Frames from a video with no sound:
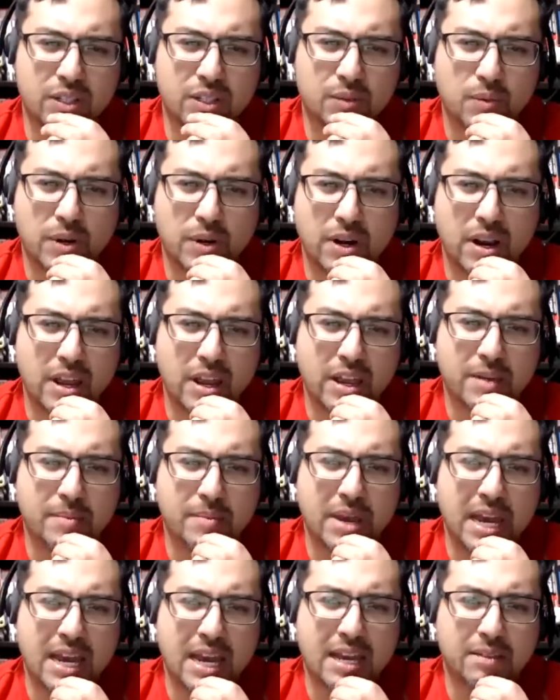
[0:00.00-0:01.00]
where I am
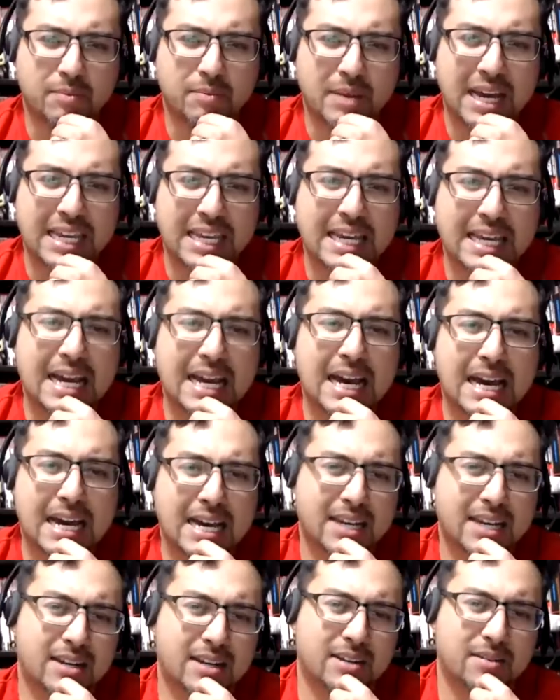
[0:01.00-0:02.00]
at. My
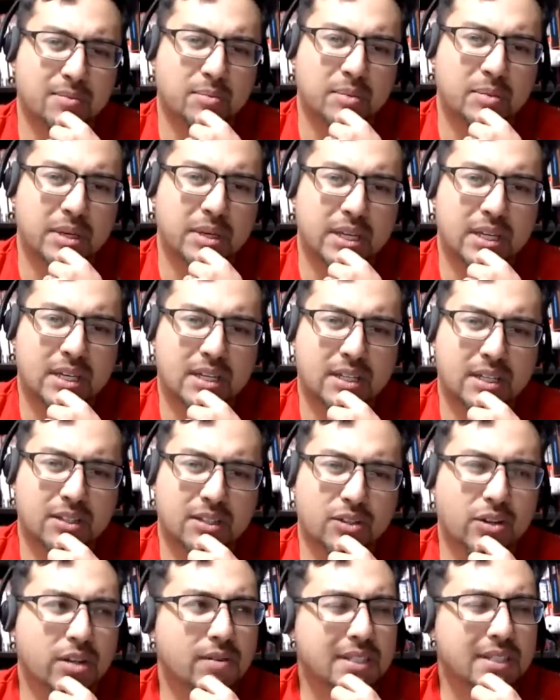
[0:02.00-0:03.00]
God,
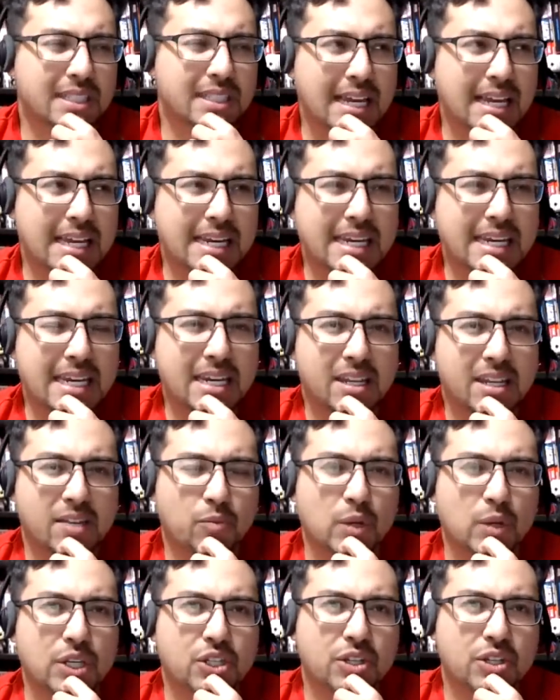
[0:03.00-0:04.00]
dude, it was like the
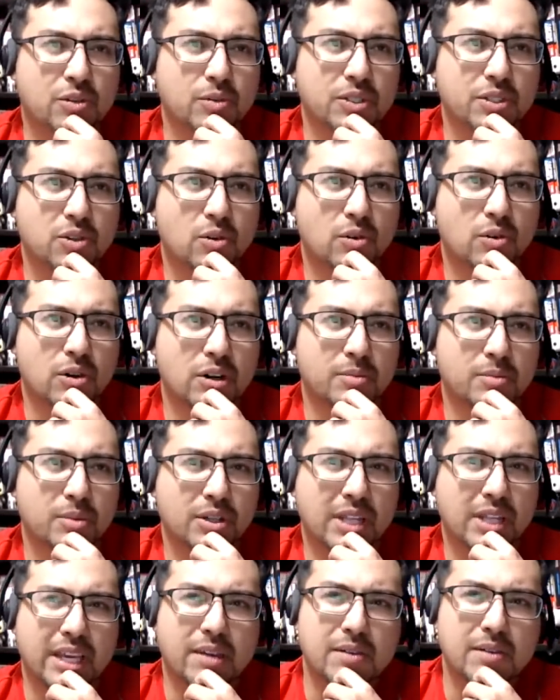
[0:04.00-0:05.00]
wind chill was horrible.
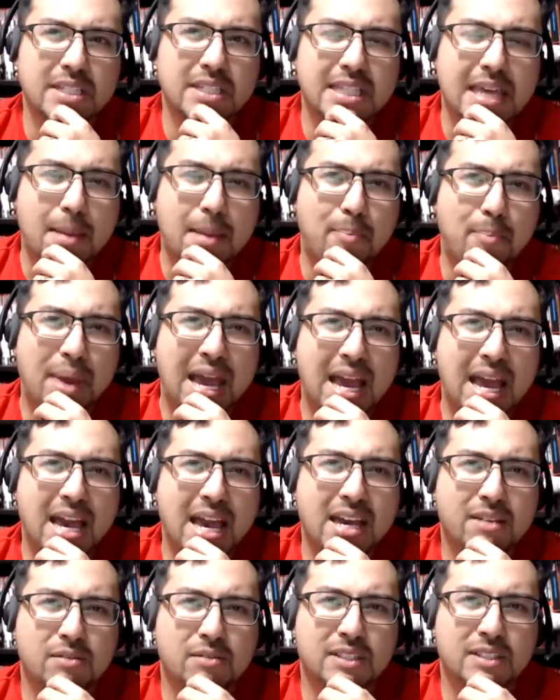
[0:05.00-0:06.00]
Like it wasn't that bad.
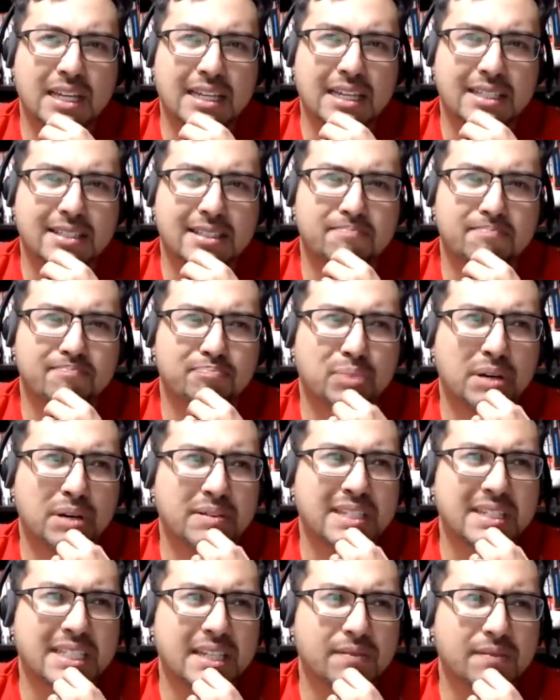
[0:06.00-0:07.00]
It was like probably
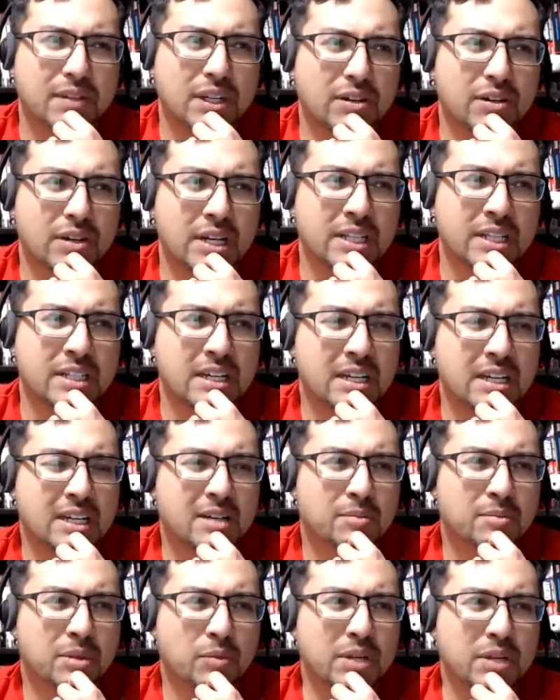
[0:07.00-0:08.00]
seven degrees.
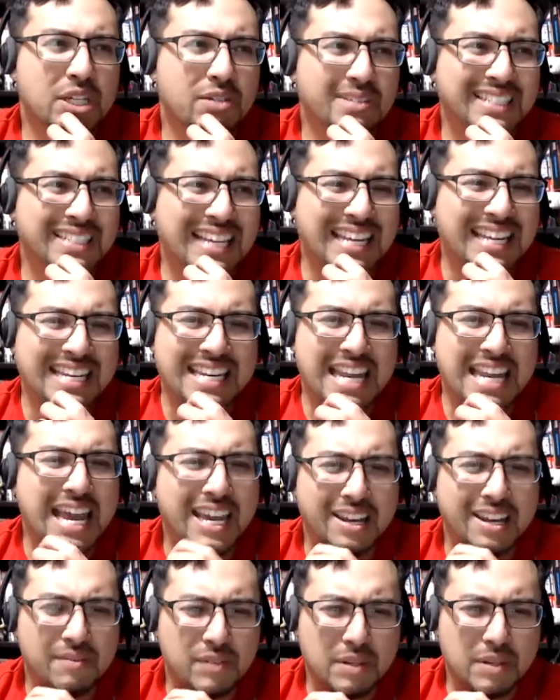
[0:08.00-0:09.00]
The wind chill was like
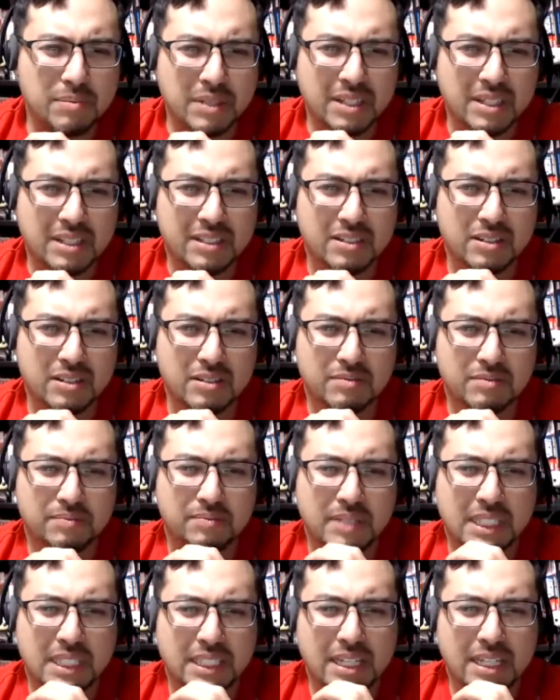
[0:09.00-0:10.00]
negative something. So
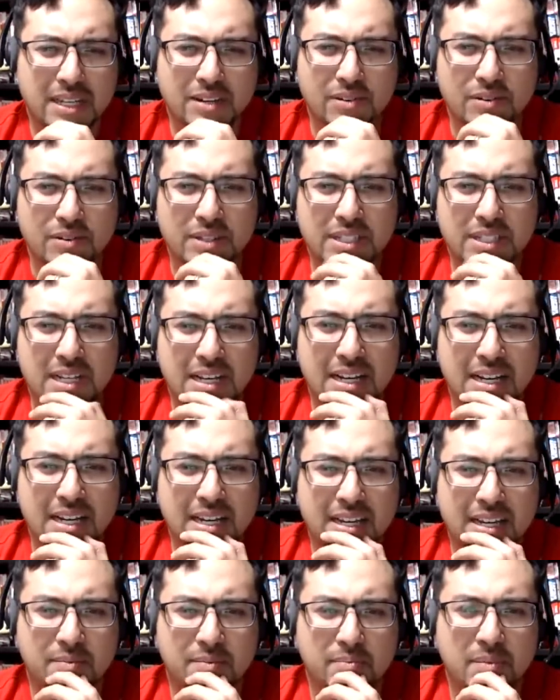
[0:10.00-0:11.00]
fuck that noise.
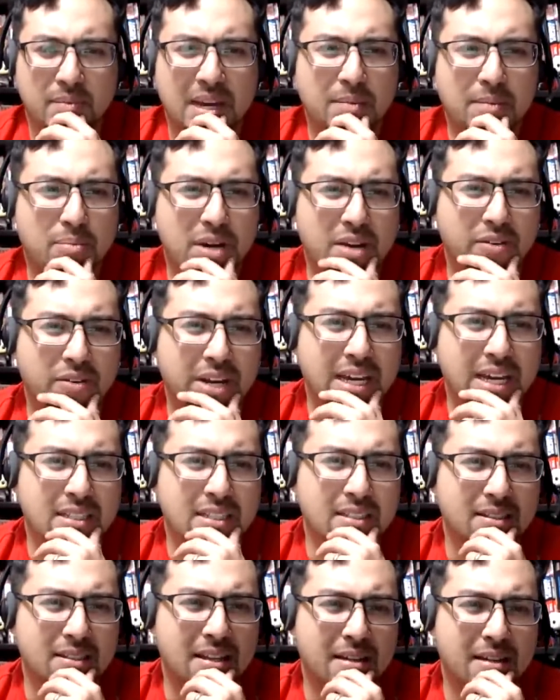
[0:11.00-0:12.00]
I my brown
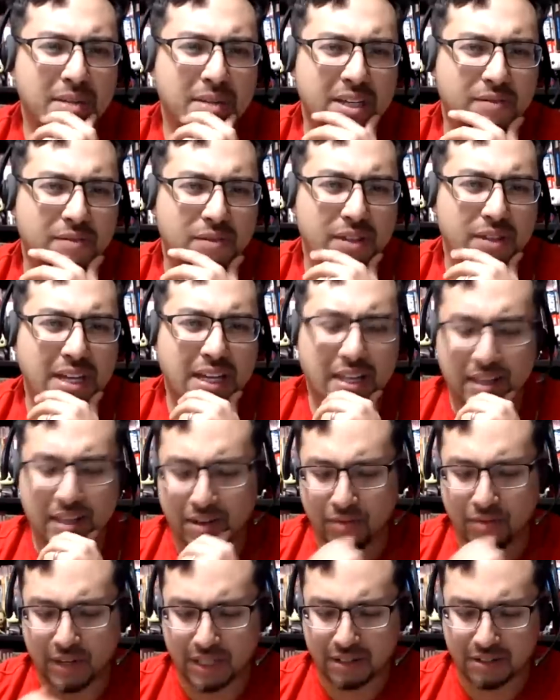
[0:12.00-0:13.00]
ass is not made for that kind
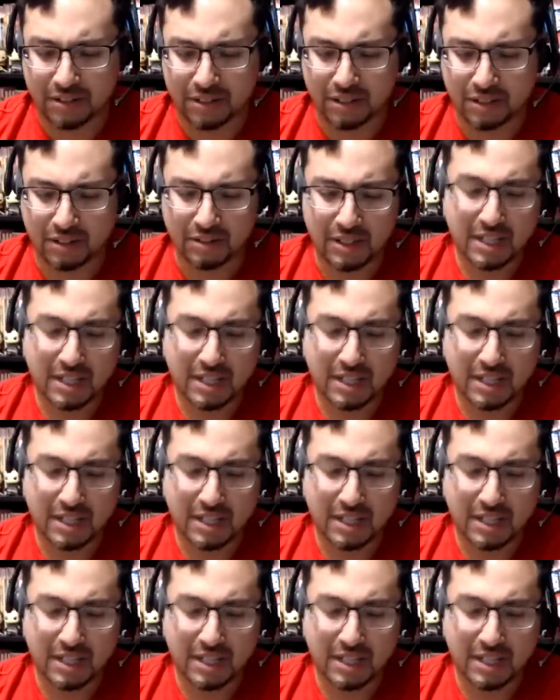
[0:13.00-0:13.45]
of weather. So